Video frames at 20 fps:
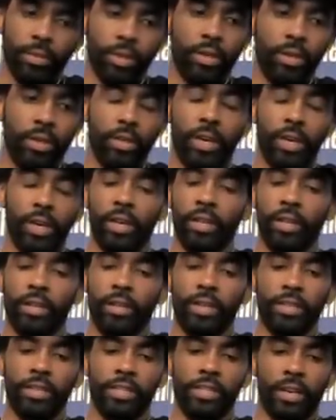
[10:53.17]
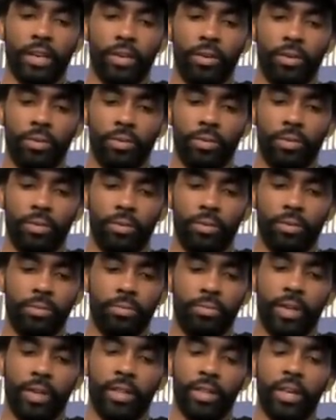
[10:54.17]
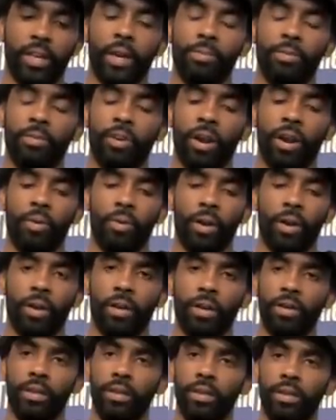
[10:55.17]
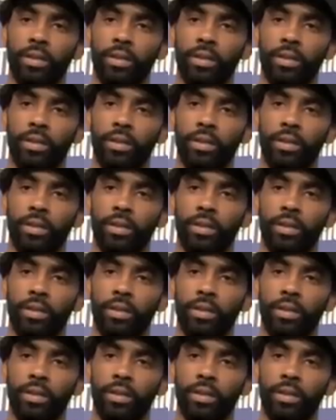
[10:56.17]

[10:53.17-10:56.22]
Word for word: Yeah, that, that's how you, you play the game the right way.